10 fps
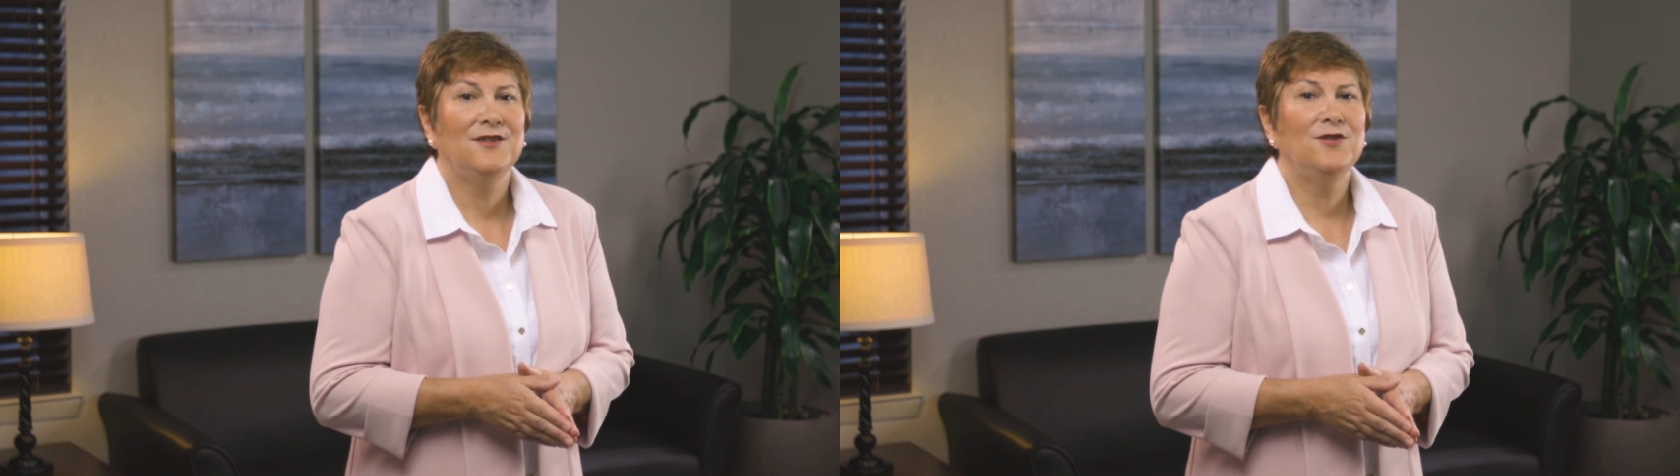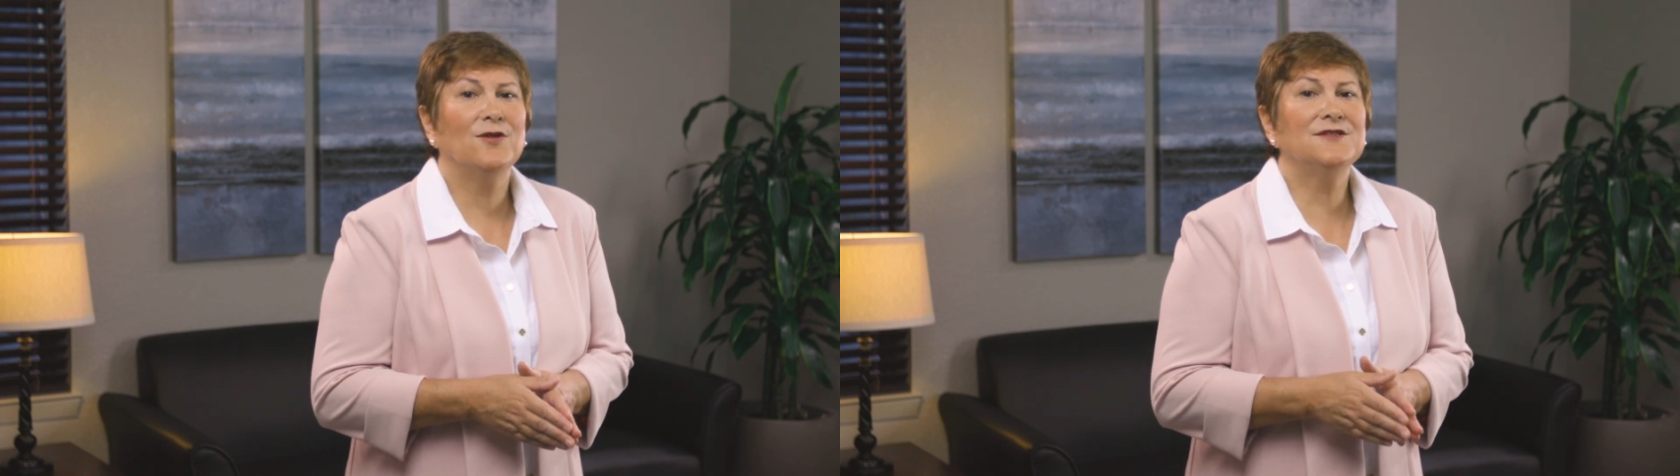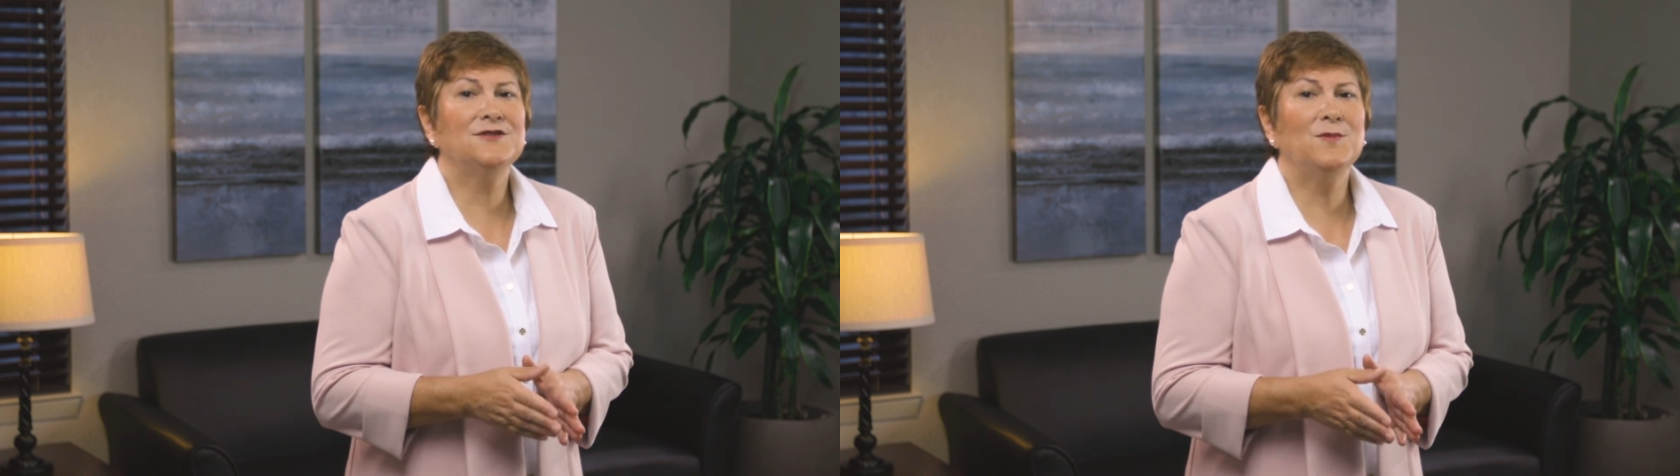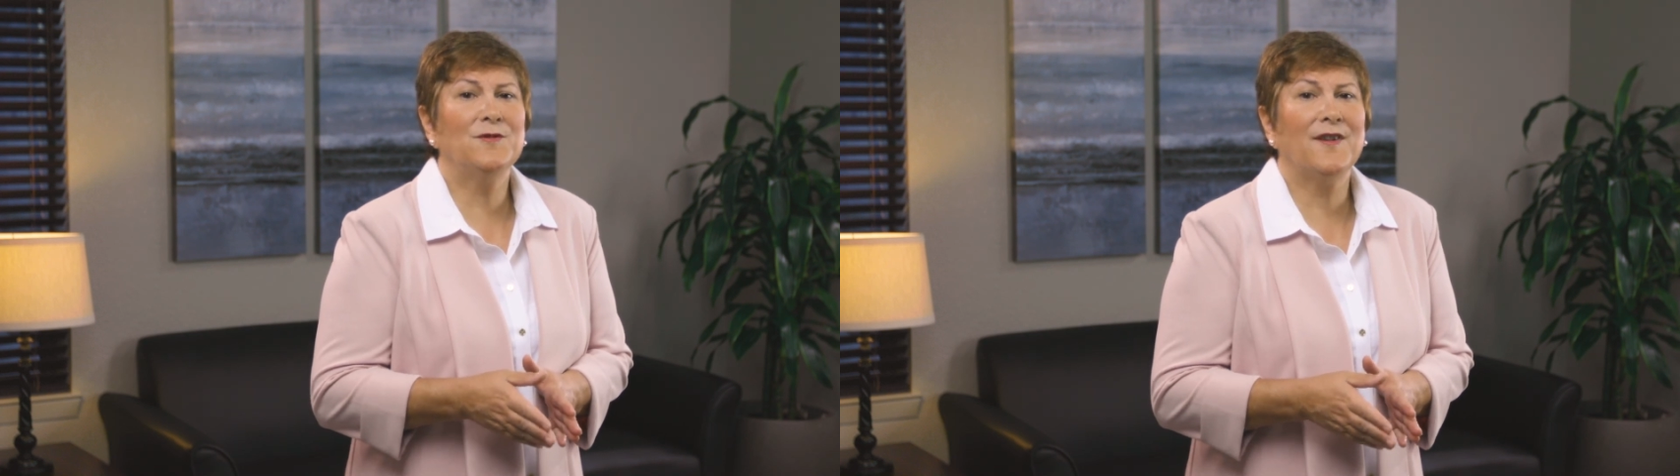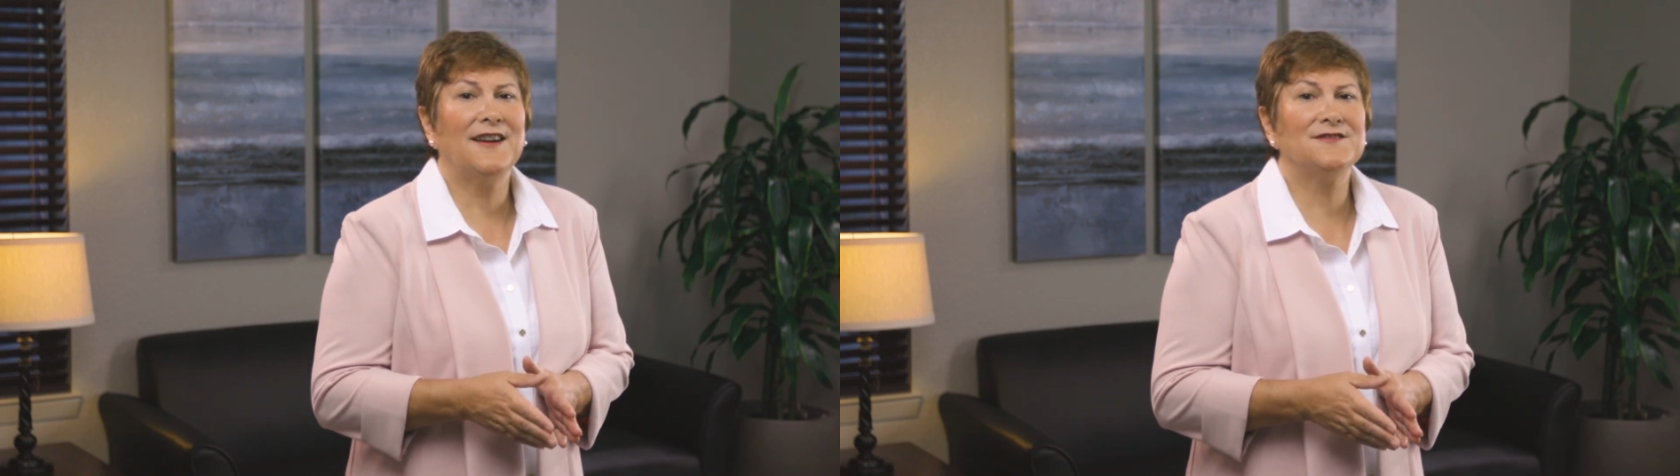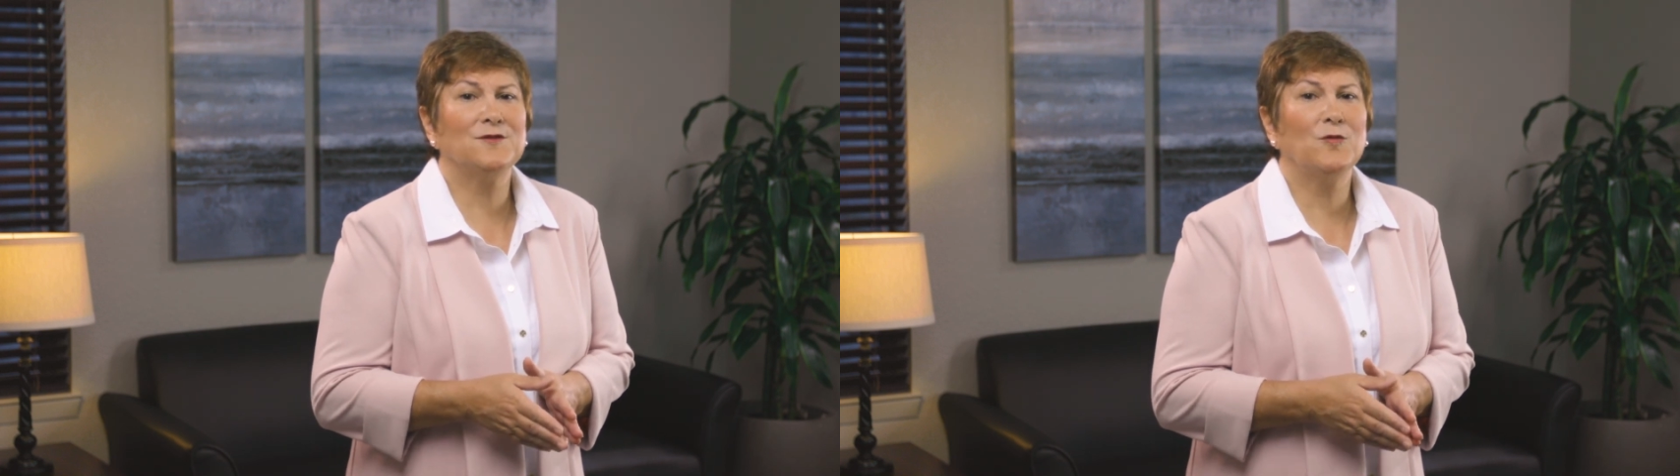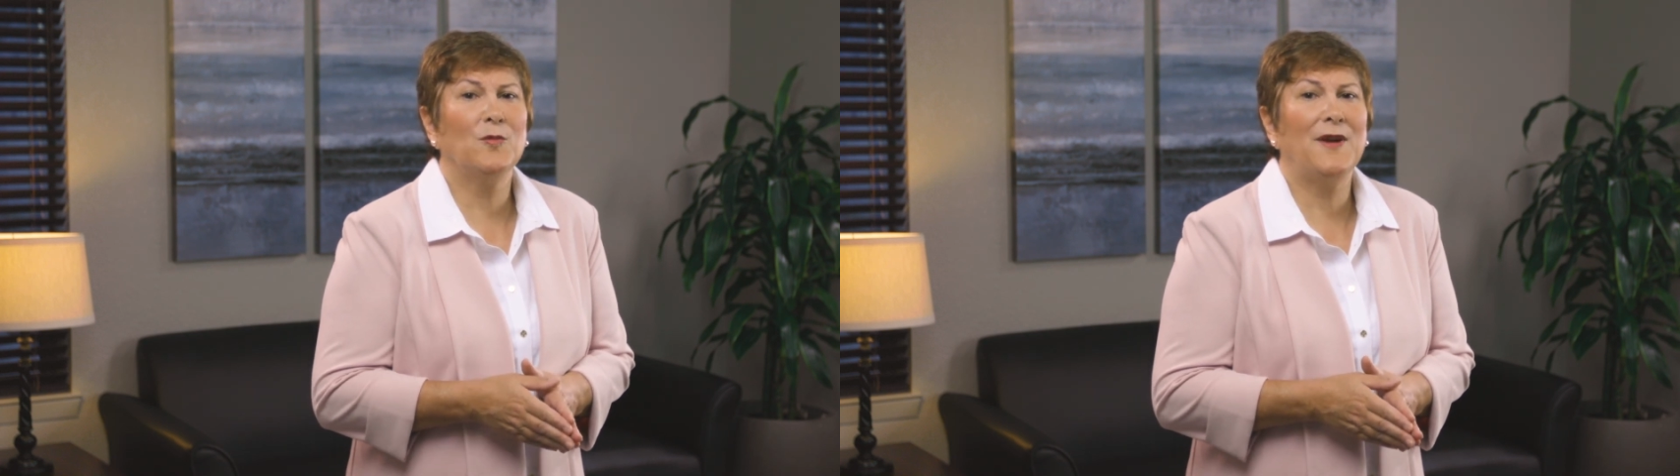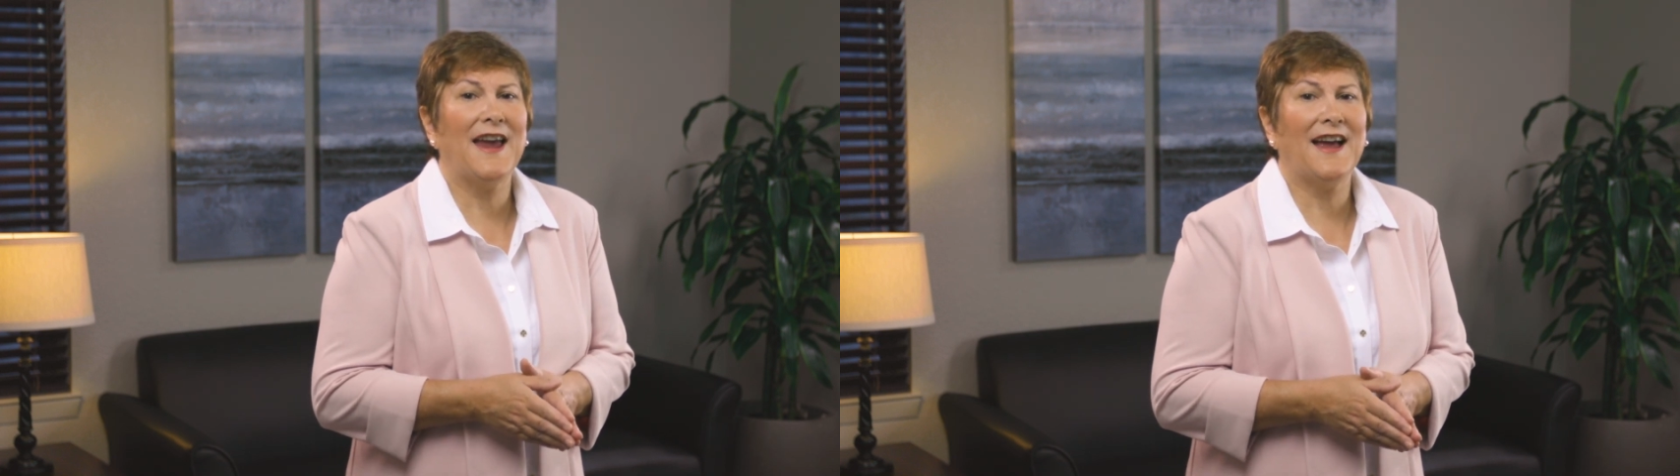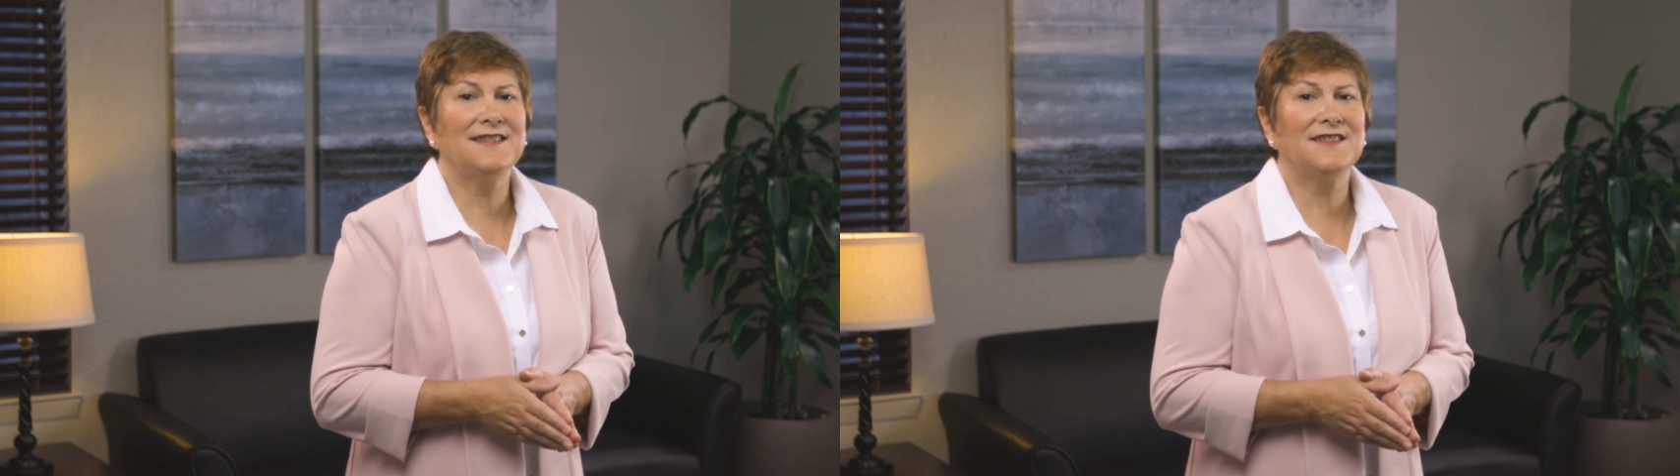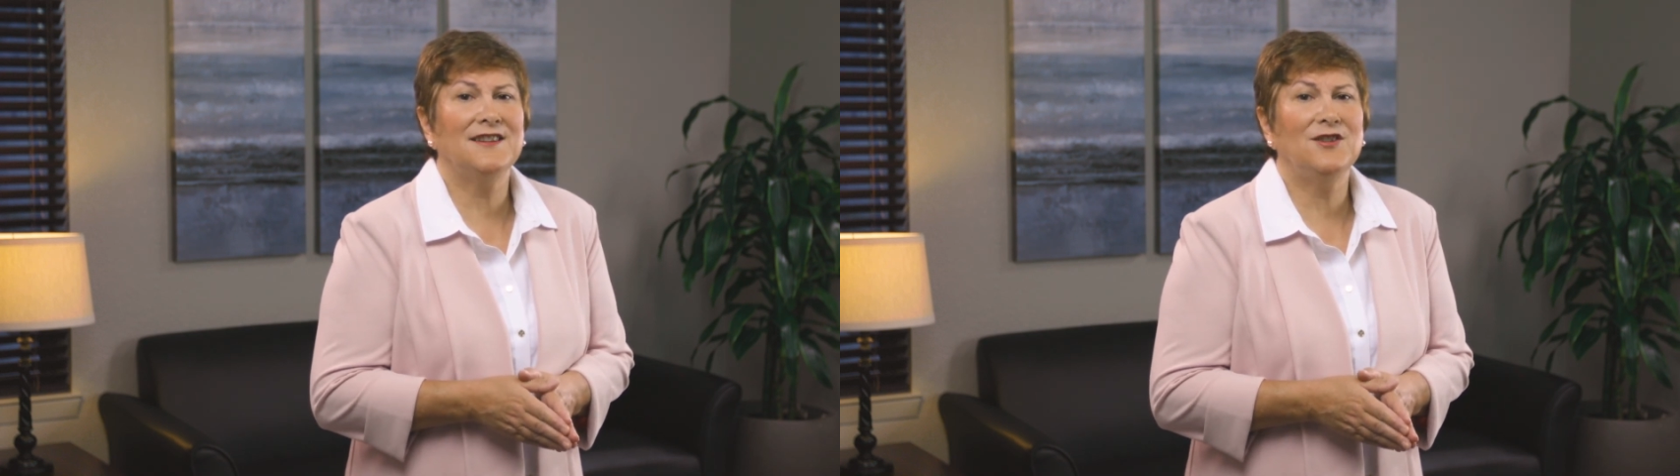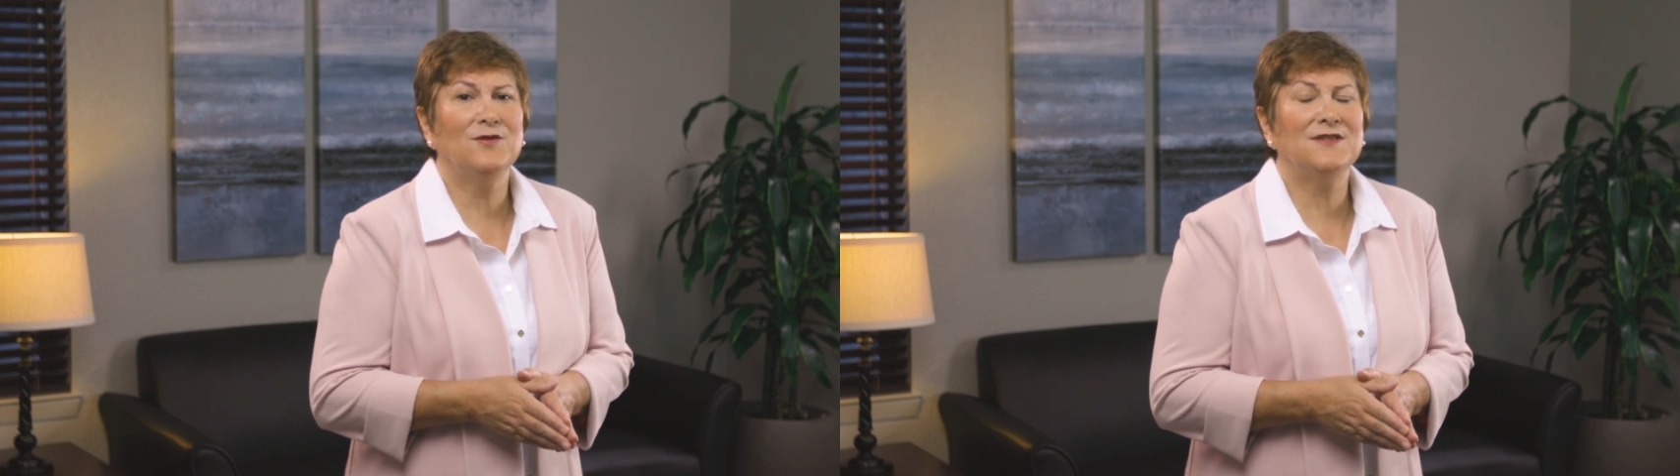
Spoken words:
Your supervisor will be asking you